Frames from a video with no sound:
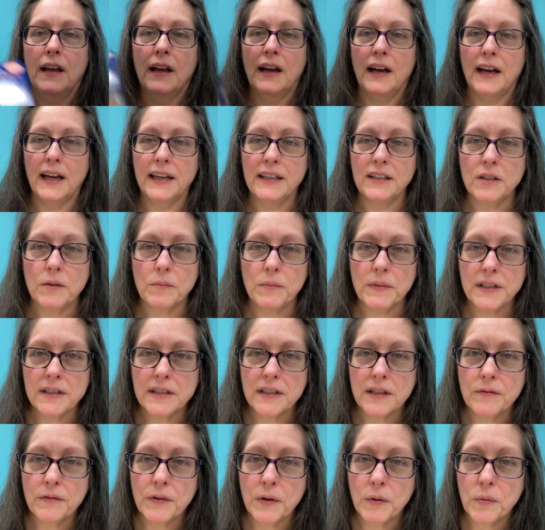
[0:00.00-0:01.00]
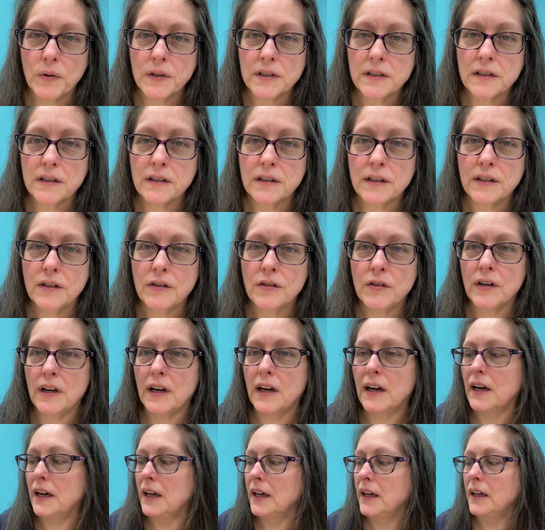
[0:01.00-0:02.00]
I told myself I wasn't going to
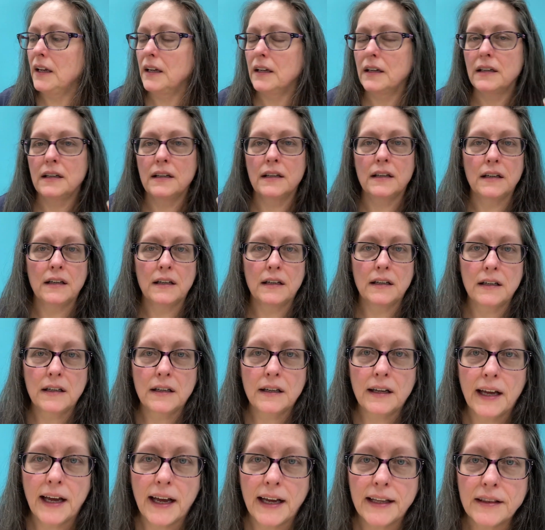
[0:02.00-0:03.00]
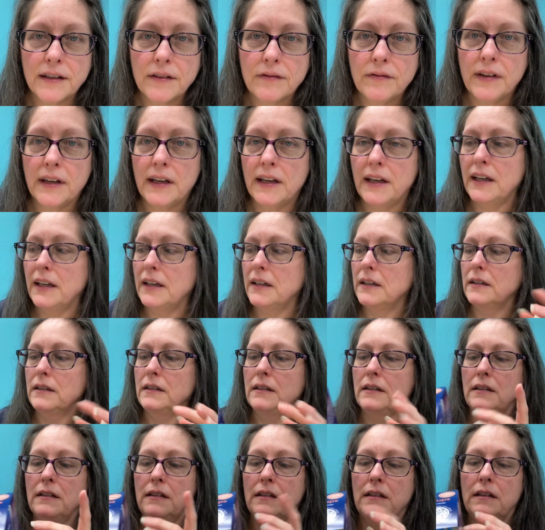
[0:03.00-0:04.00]
cry at the vet.
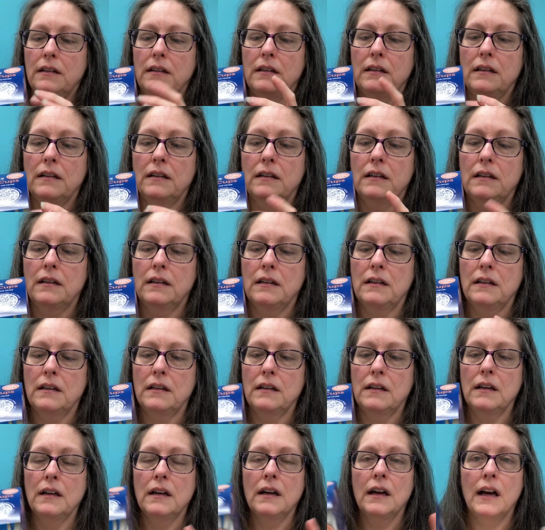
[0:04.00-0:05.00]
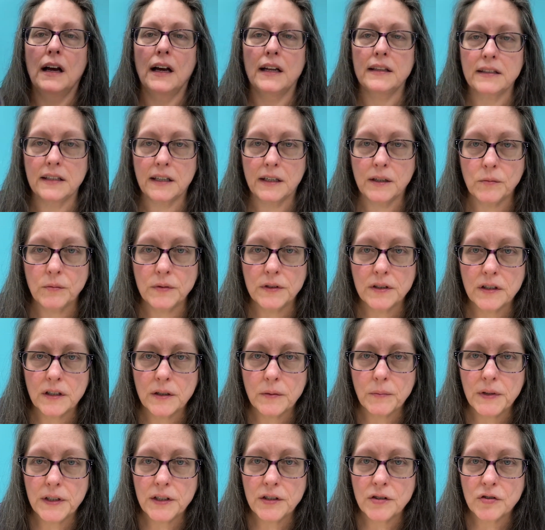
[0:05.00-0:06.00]
I thought I was going to
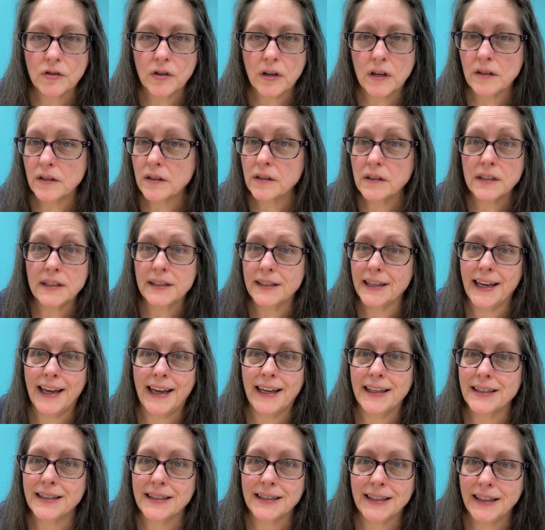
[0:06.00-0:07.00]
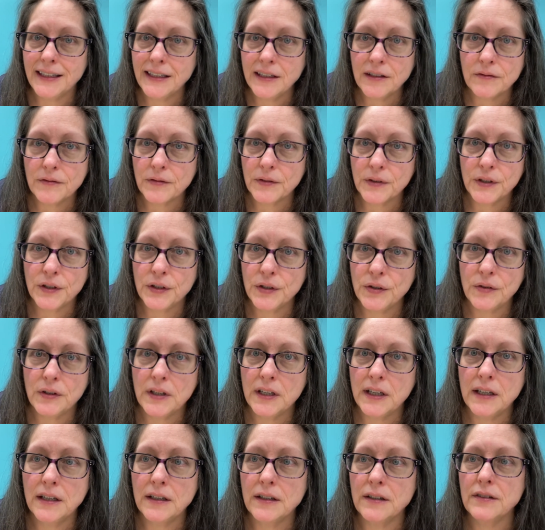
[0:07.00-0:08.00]
be stronger because I hadn't seen him for 2
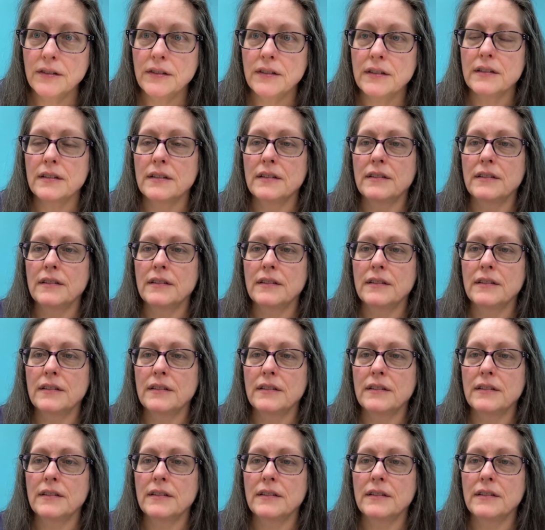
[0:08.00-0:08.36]
years.